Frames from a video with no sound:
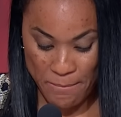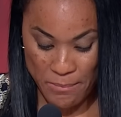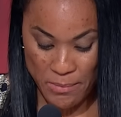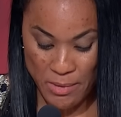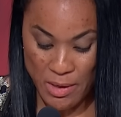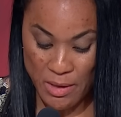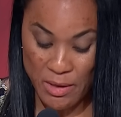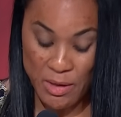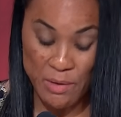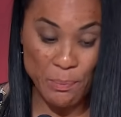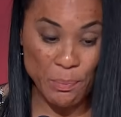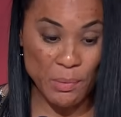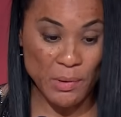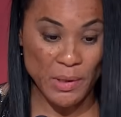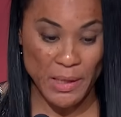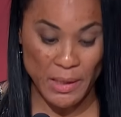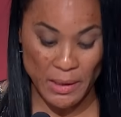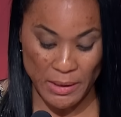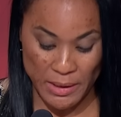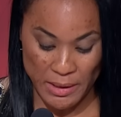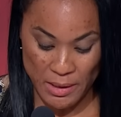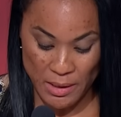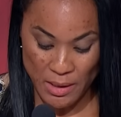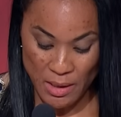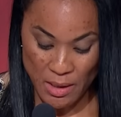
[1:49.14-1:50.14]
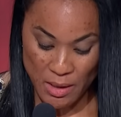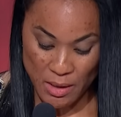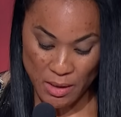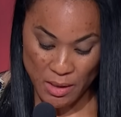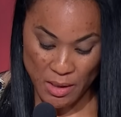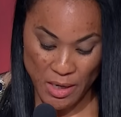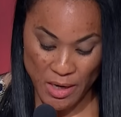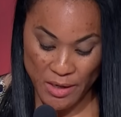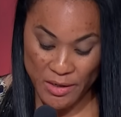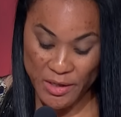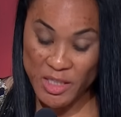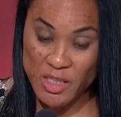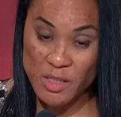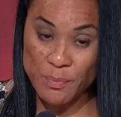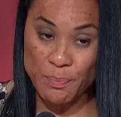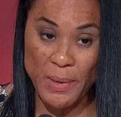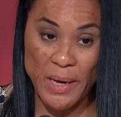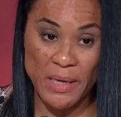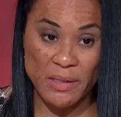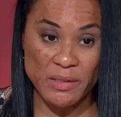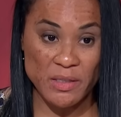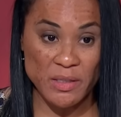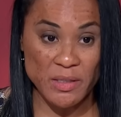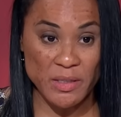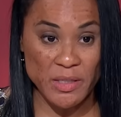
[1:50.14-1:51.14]
A completely
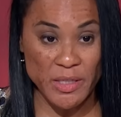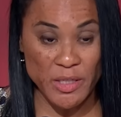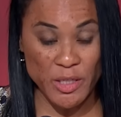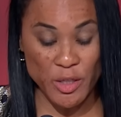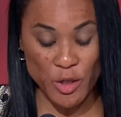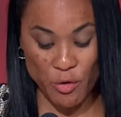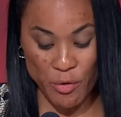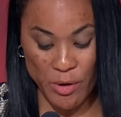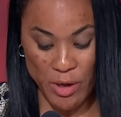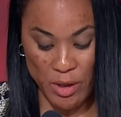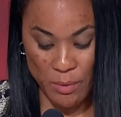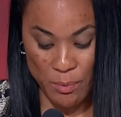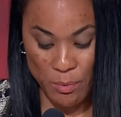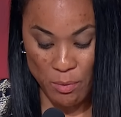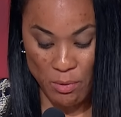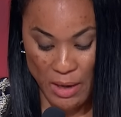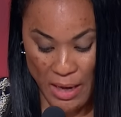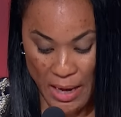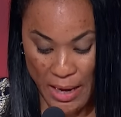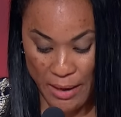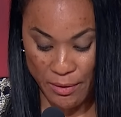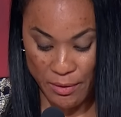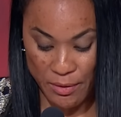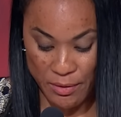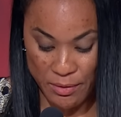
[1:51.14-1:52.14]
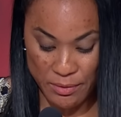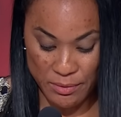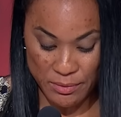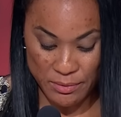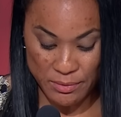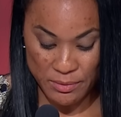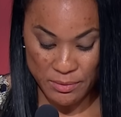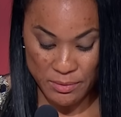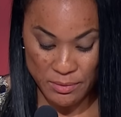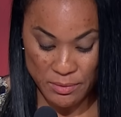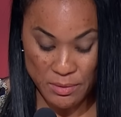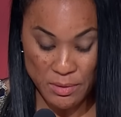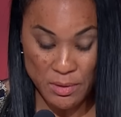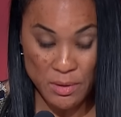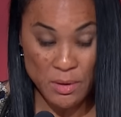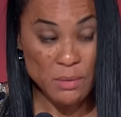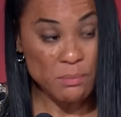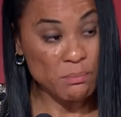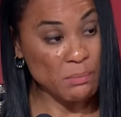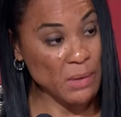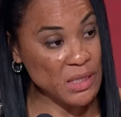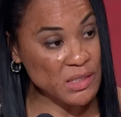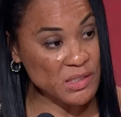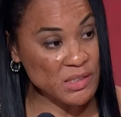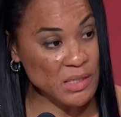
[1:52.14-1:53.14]
unexpected and incredible honor.
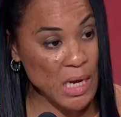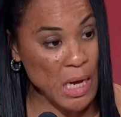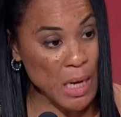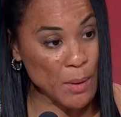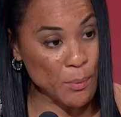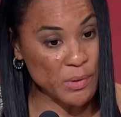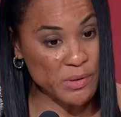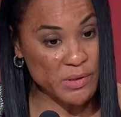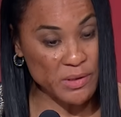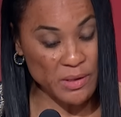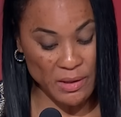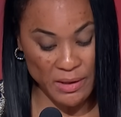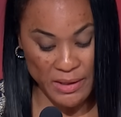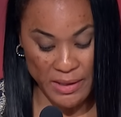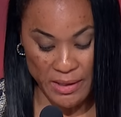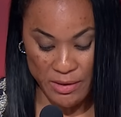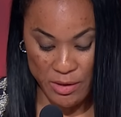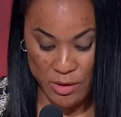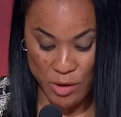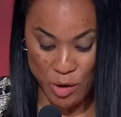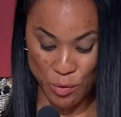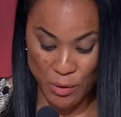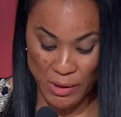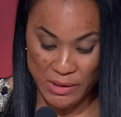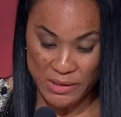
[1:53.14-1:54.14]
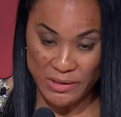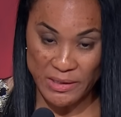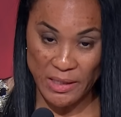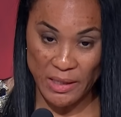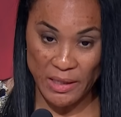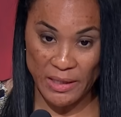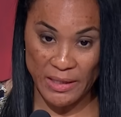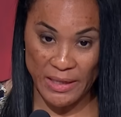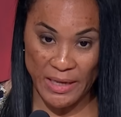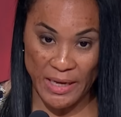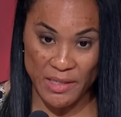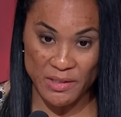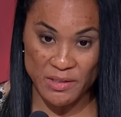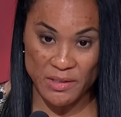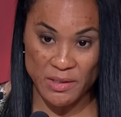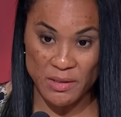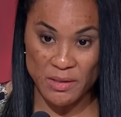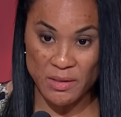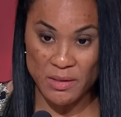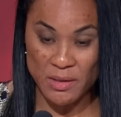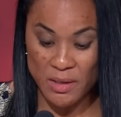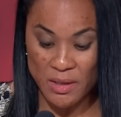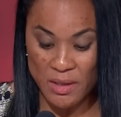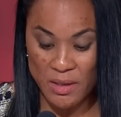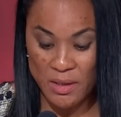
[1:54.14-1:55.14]
My job was to lead the U.S.
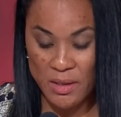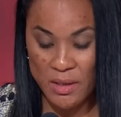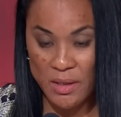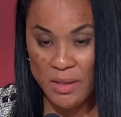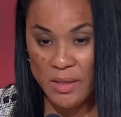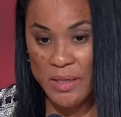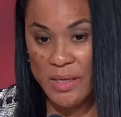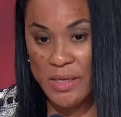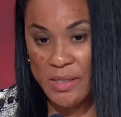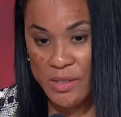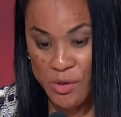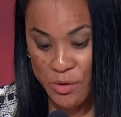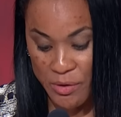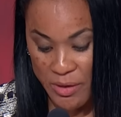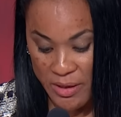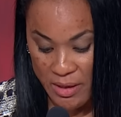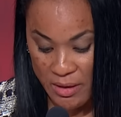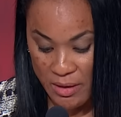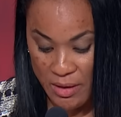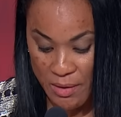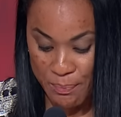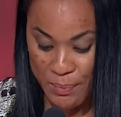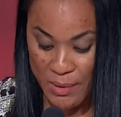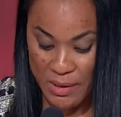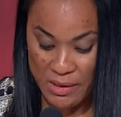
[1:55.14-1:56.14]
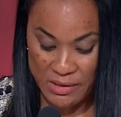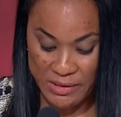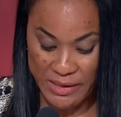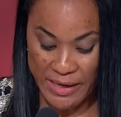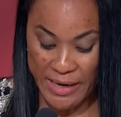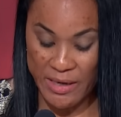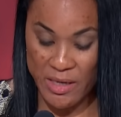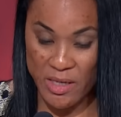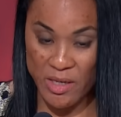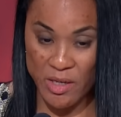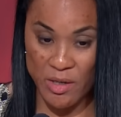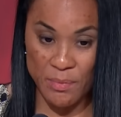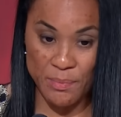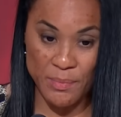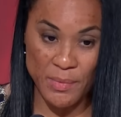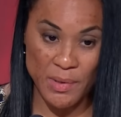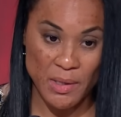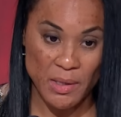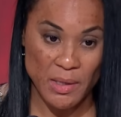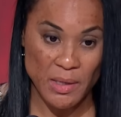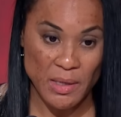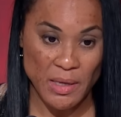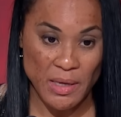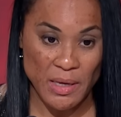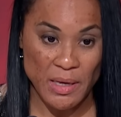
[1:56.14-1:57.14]
delegation into the Olympic Stadium
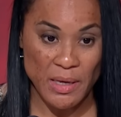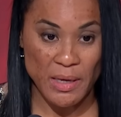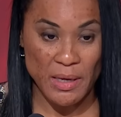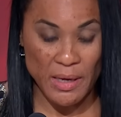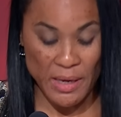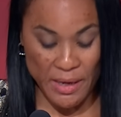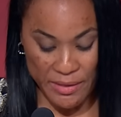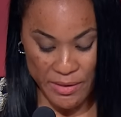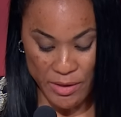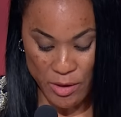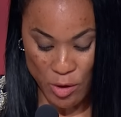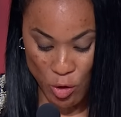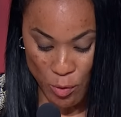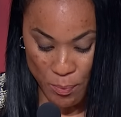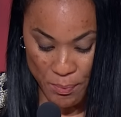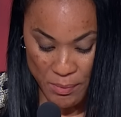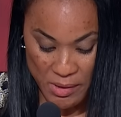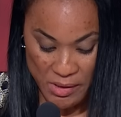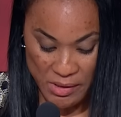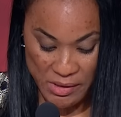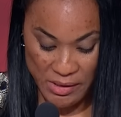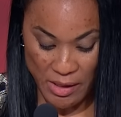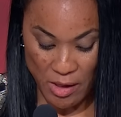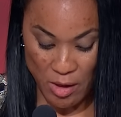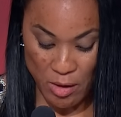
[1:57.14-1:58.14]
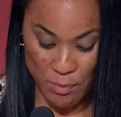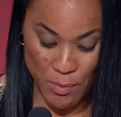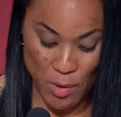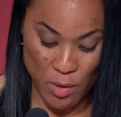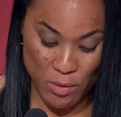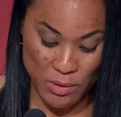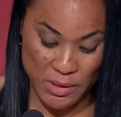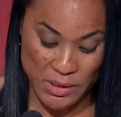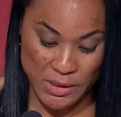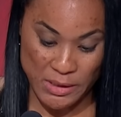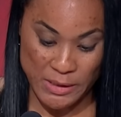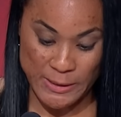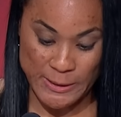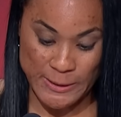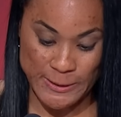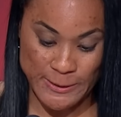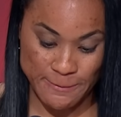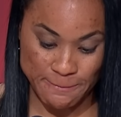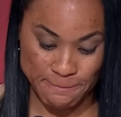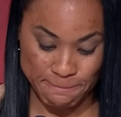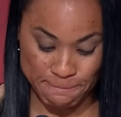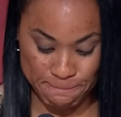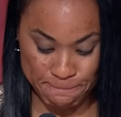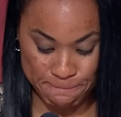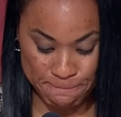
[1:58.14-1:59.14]
at the opening ceremony.
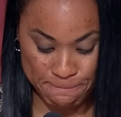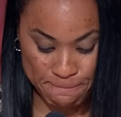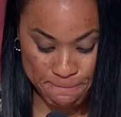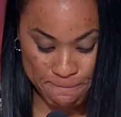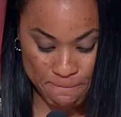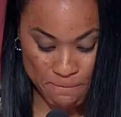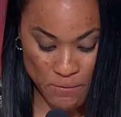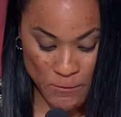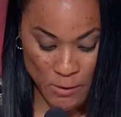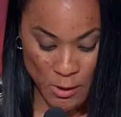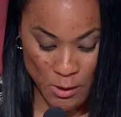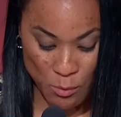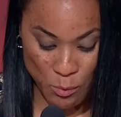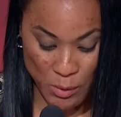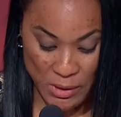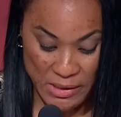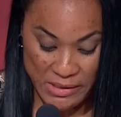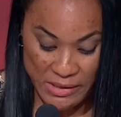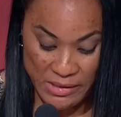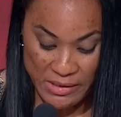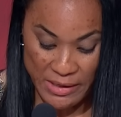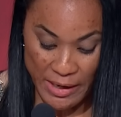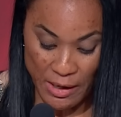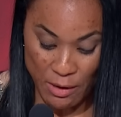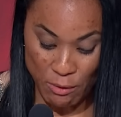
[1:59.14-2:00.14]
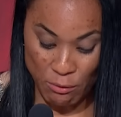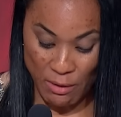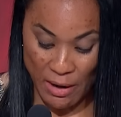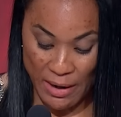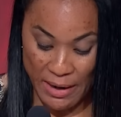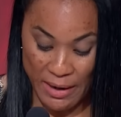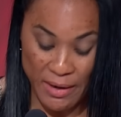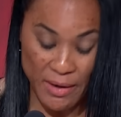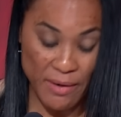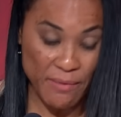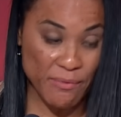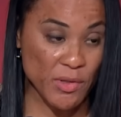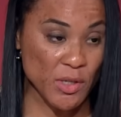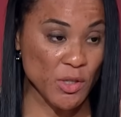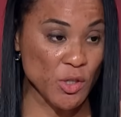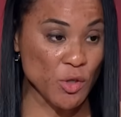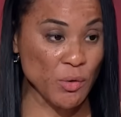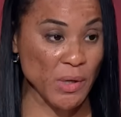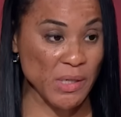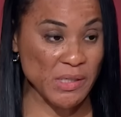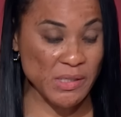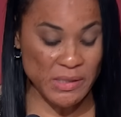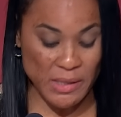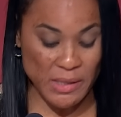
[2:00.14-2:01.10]
When this day arrived, the U.S.